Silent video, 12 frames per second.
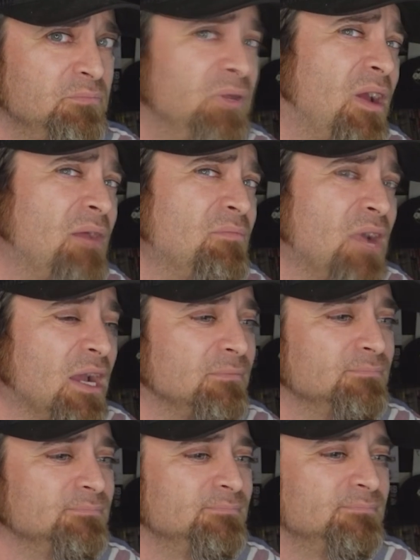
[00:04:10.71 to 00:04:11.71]
Be right back.
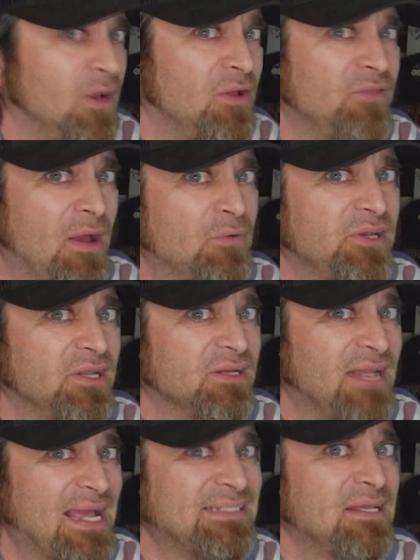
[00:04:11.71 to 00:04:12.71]
Well, that one
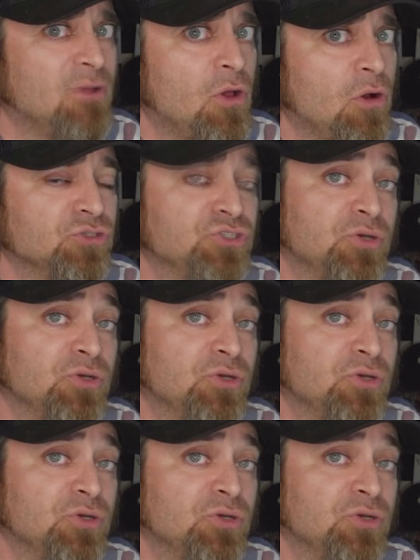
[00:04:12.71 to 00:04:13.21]
didn't last that long,